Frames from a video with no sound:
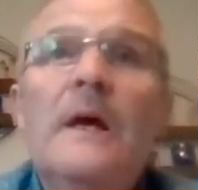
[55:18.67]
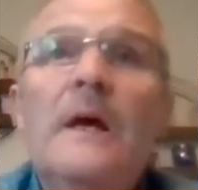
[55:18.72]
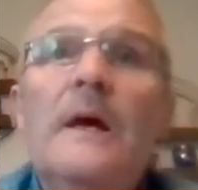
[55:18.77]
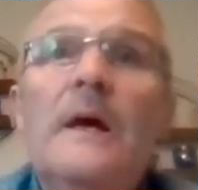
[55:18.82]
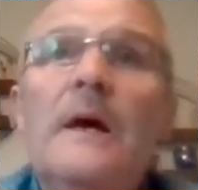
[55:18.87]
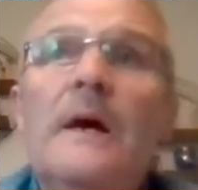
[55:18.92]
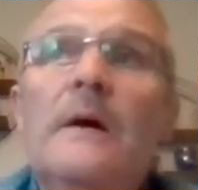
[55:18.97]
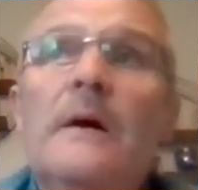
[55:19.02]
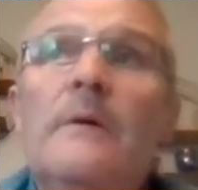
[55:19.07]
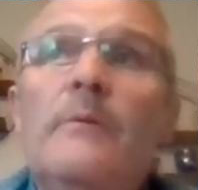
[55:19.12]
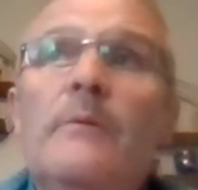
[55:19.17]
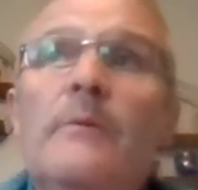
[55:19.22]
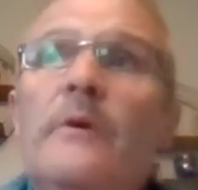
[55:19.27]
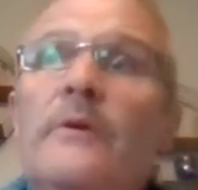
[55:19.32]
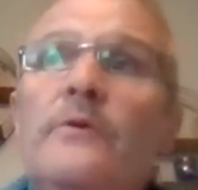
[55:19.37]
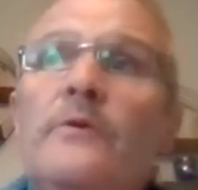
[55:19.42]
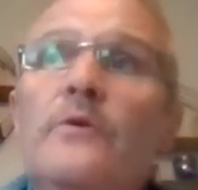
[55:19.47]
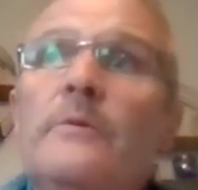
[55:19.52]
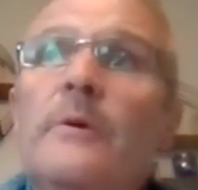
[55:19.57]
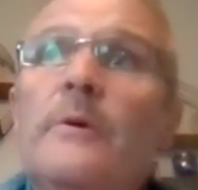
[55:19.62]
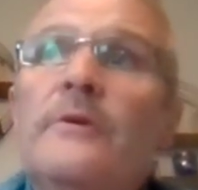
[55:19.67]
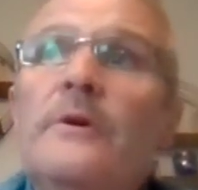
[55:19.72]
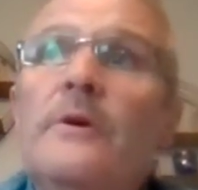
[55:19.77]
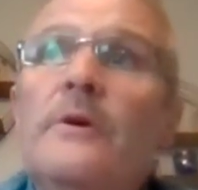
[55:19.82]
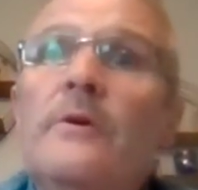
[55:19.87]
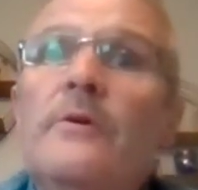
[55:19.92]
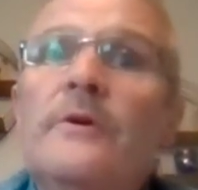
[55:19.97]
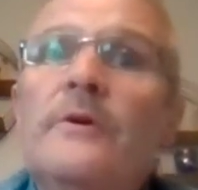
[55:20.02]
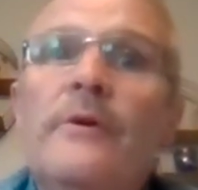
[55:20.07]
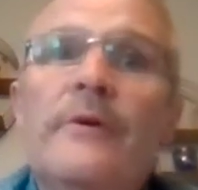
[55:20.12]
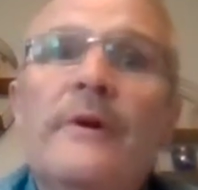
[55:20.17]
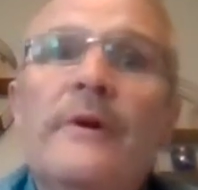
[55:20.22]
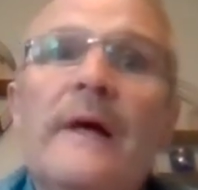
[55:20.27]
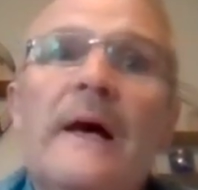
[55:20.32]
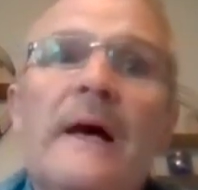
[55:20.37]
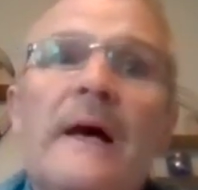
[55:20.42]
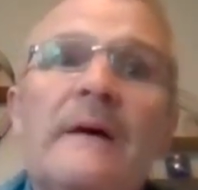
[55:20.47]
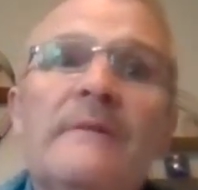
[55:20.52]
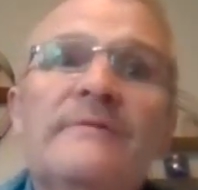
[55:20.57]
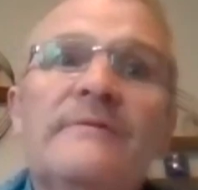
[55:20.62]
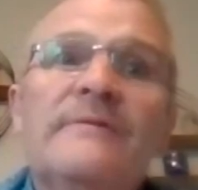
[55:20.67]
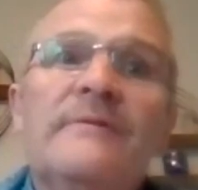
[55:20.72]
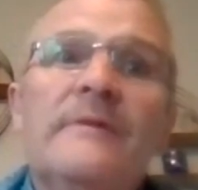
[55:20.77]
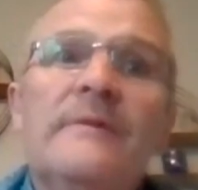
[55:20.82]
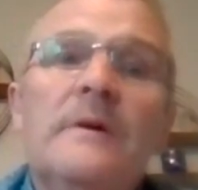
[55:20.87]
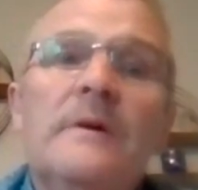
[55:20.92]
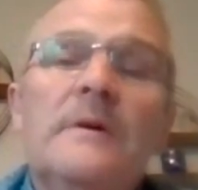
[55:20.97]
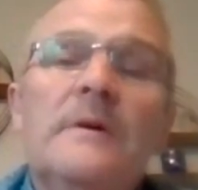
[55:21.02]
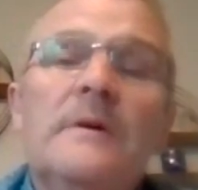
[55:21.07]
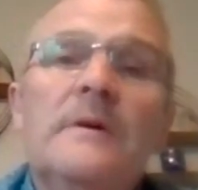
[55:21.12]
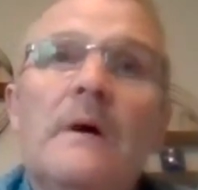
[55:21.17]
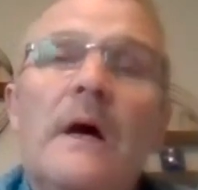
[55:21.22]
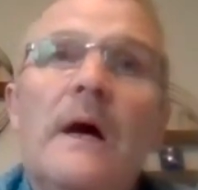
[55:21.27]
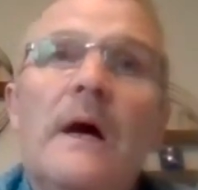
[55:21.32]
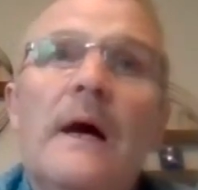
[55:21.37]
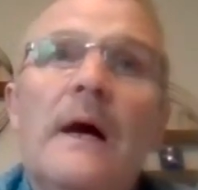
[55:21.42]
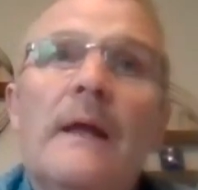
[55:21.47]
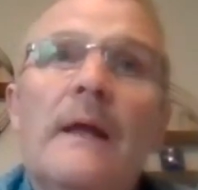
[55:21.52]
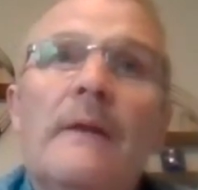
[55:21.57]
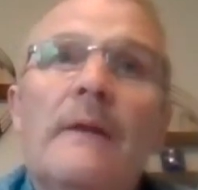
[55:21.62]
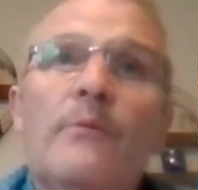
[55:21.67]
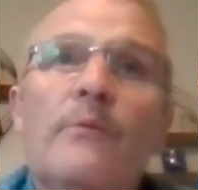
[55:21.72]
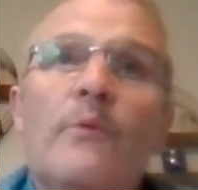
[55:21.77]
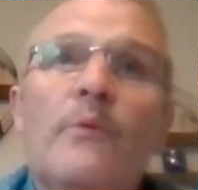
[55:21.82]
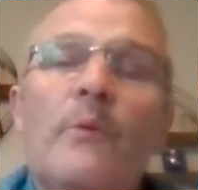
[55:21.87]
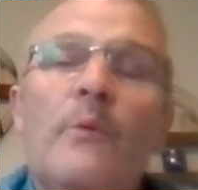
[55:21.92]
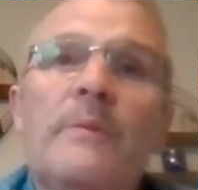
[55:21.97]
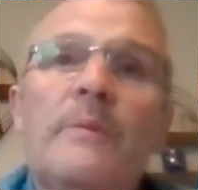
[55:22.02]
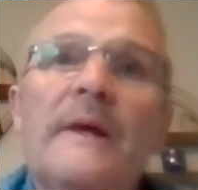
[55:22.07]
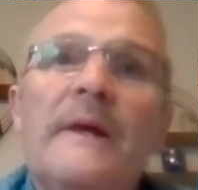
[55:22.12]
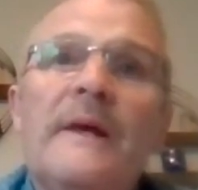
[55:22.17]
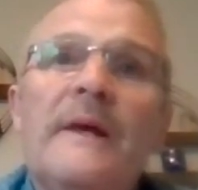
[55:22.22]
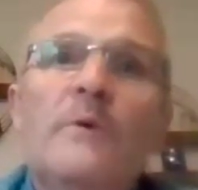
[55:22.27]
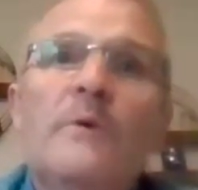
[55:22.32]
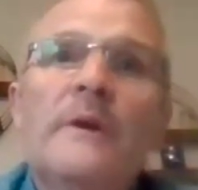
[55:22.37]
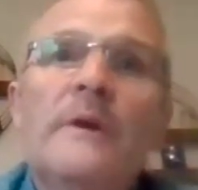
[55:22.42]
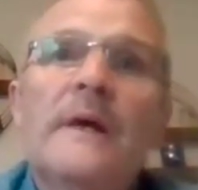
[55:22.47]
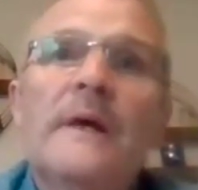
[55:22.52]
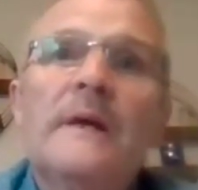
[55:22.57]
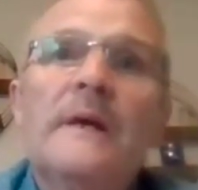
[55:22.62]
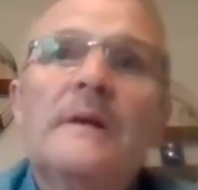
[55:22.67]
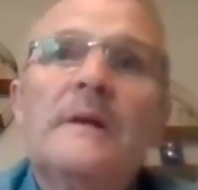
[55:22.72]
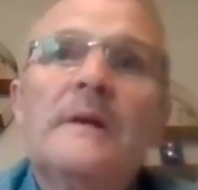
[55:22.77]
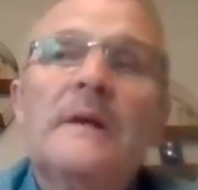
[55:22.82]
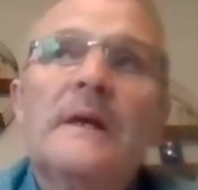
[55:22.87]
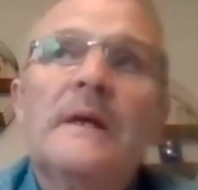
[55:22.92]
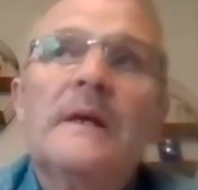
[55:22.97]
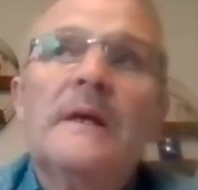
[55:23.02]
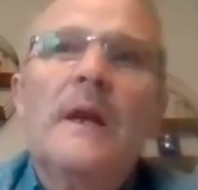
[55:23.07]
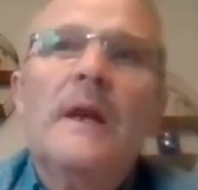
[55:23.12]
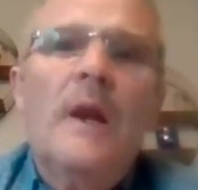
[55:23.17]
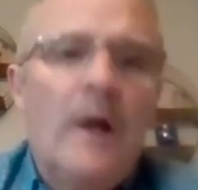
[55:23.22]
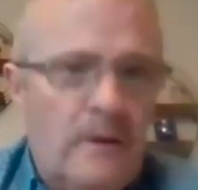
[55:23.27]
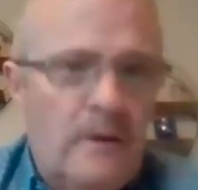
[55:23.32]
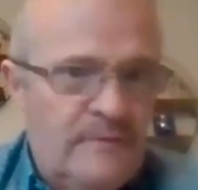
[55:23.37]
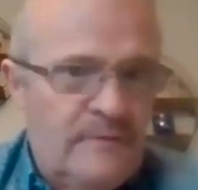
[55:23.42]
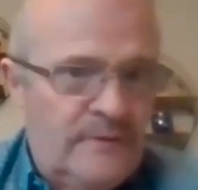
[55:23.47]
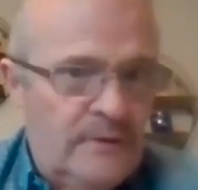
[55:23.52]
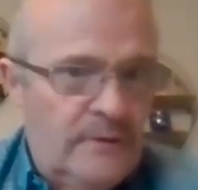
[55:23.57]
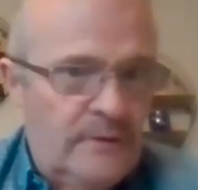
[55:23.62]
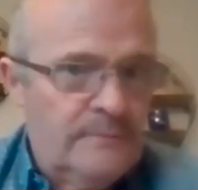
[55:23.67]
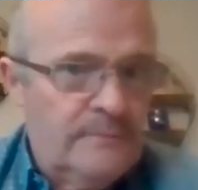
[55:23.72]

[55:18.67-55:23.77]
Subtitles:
We were on the road about a year and a half, and we were playing one night in Longford.